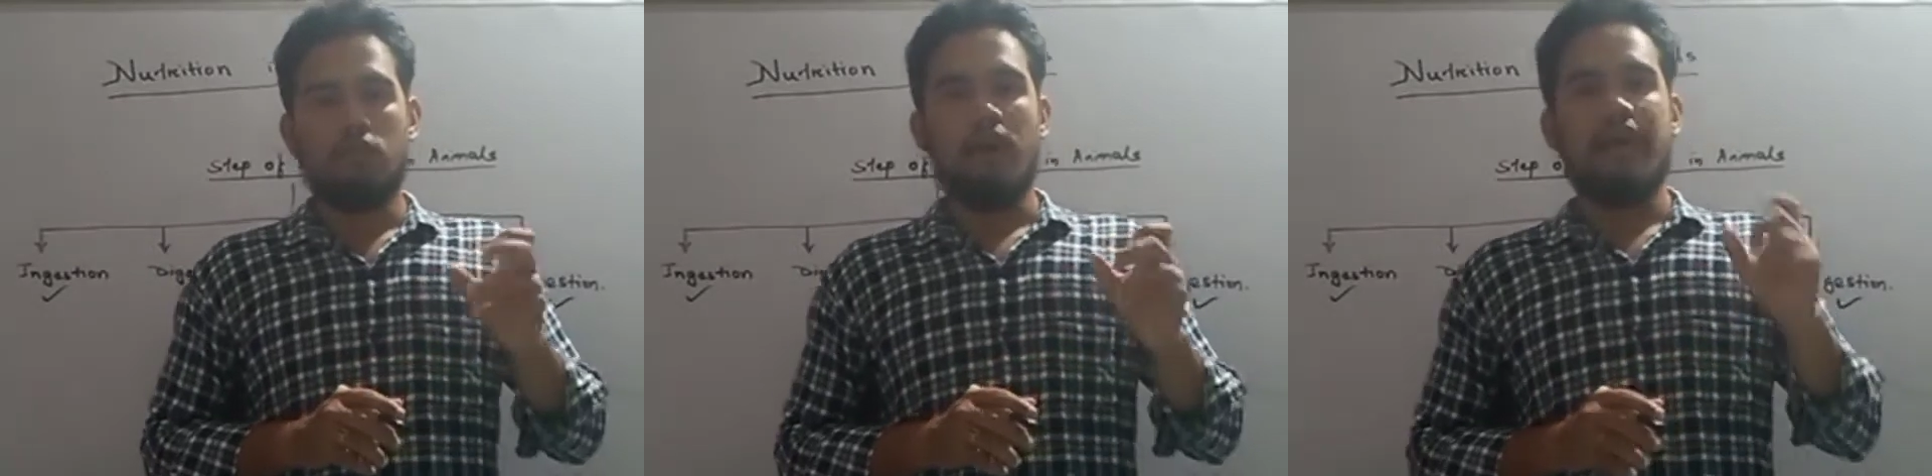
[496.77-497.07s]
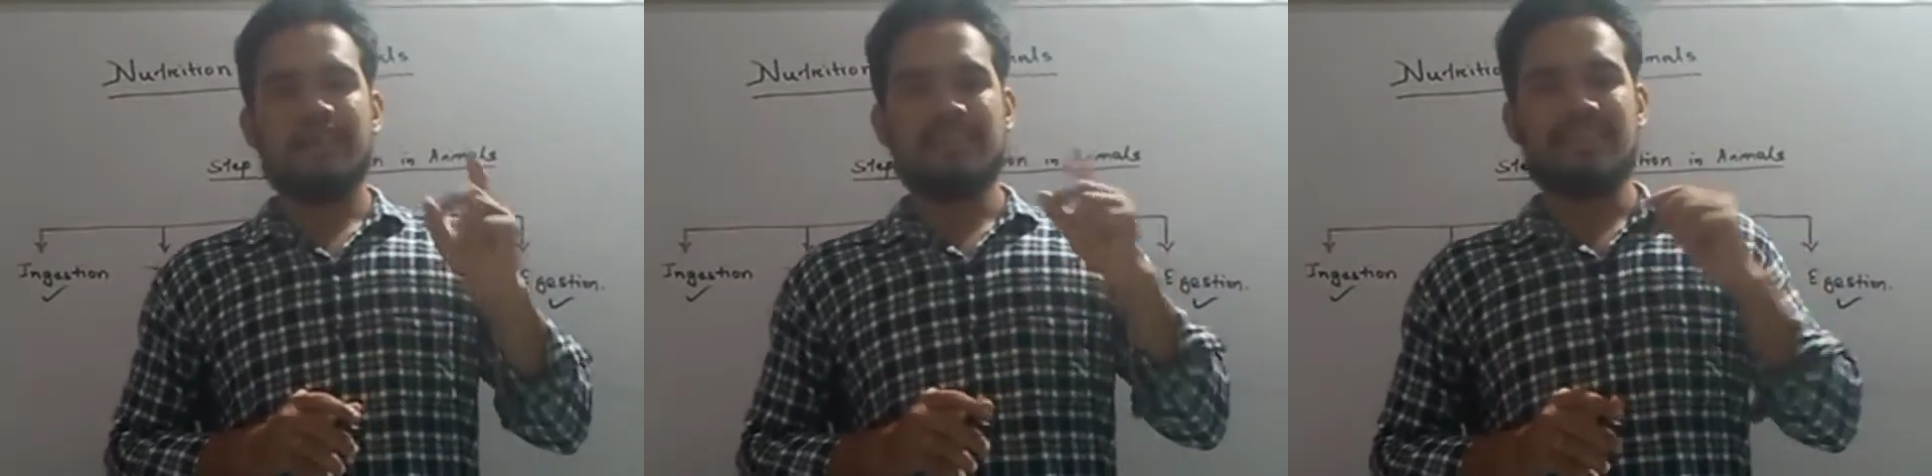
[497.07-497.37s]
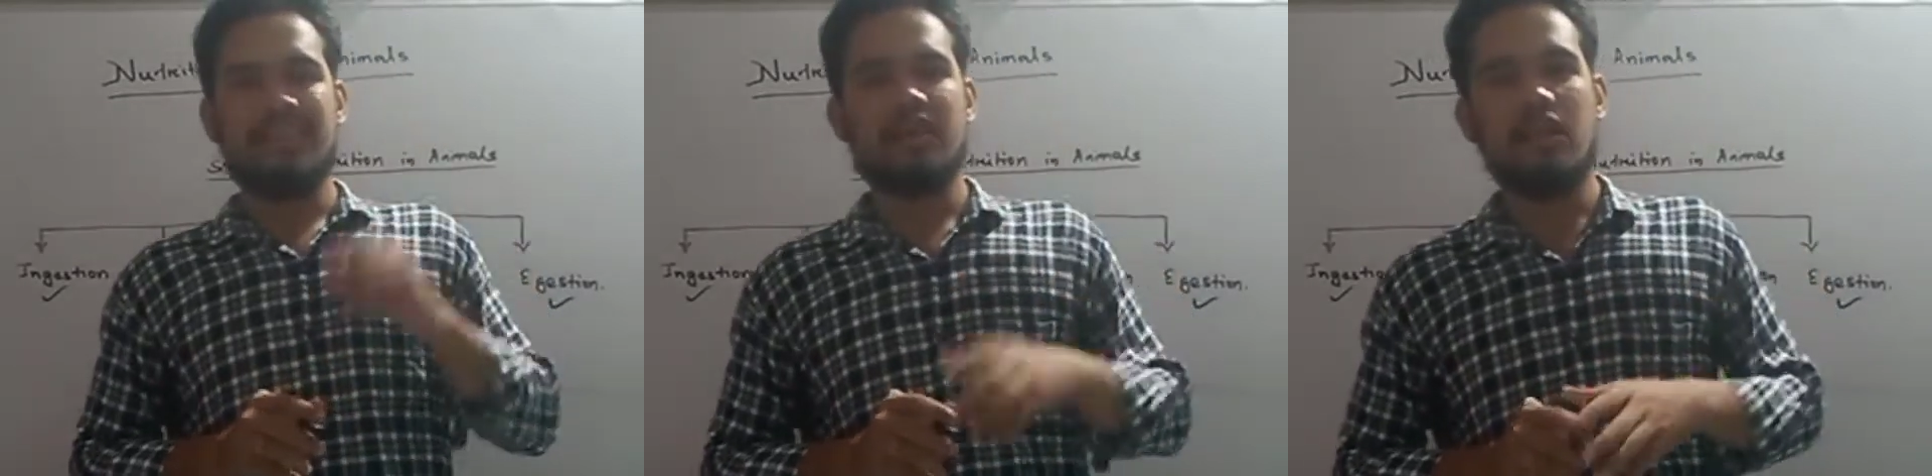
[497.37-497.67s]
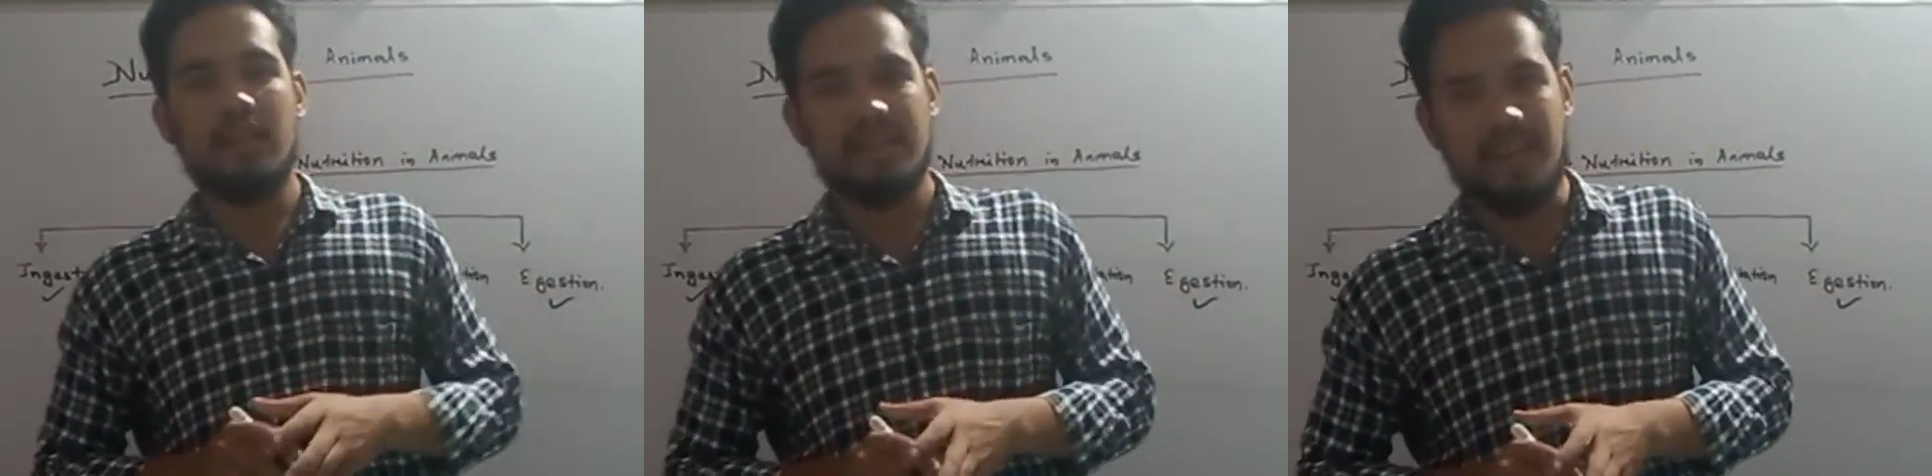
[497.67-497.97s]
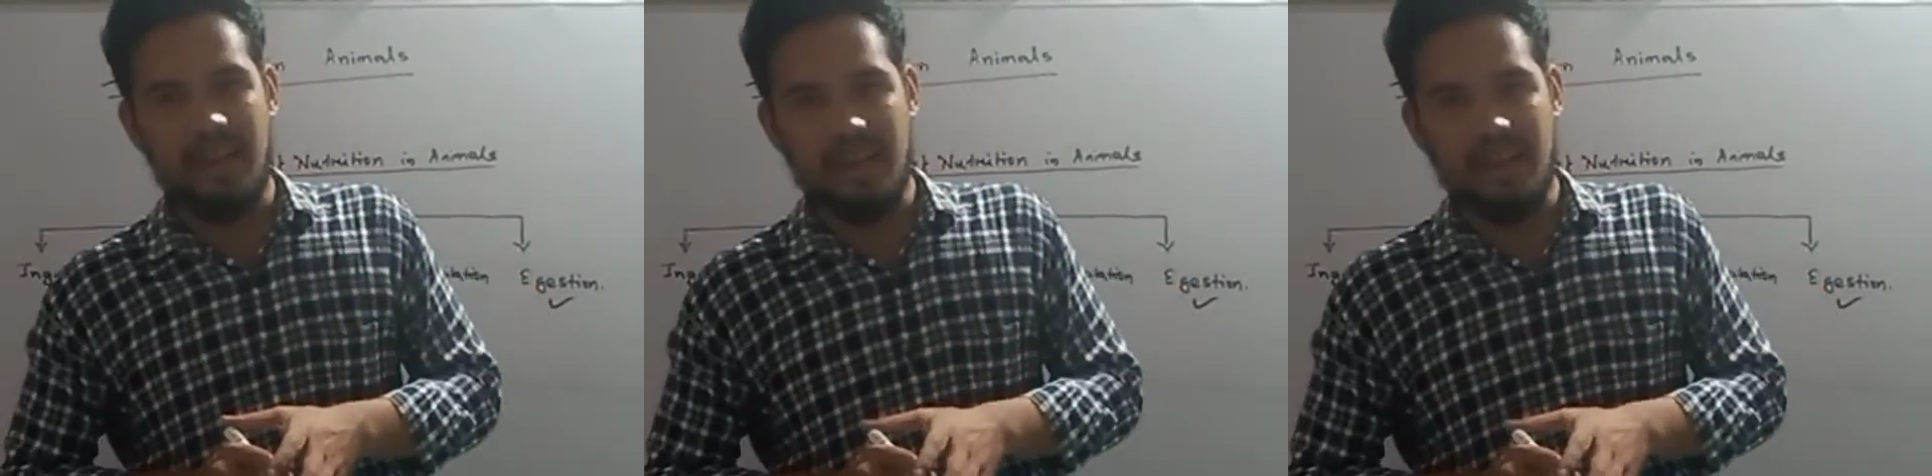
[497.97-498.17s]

is a single cell